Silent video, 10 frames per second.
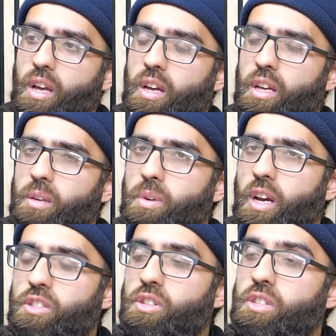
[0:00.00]
Ibn
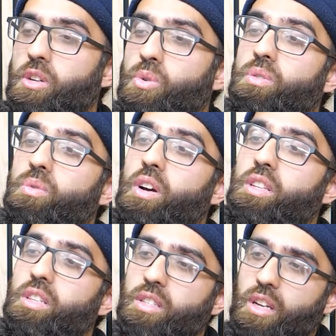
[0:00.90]
Hajar said, I couldn't find
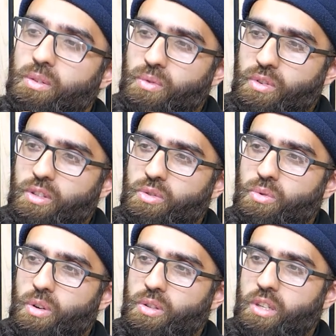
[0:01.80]
the isnad for it into
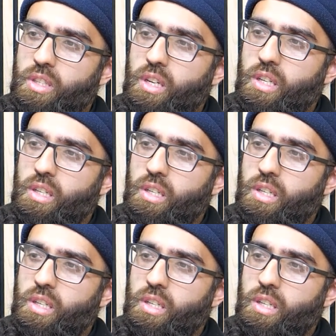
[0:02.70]
Ruwāt al-Hidayah.